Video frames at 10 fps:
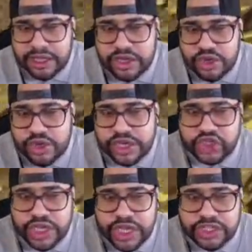you could
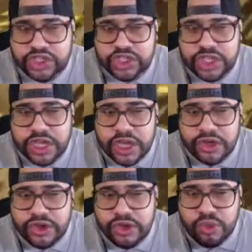change it to the
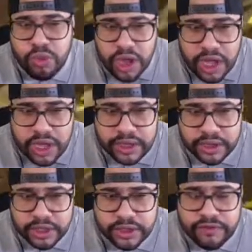color you want,
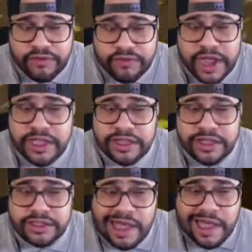finding the dye